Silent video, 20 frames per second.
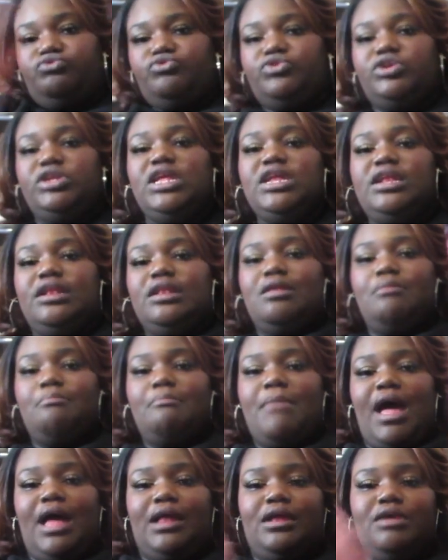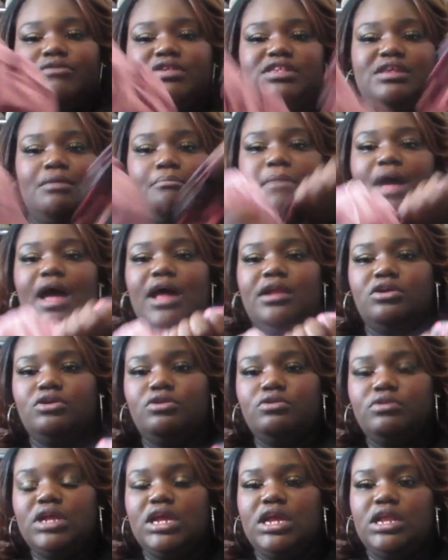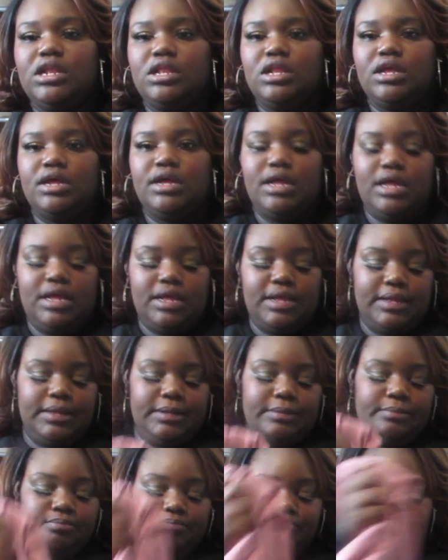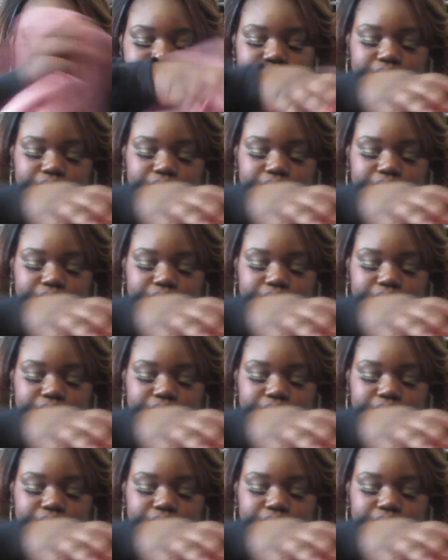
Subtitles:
really, it was a model in the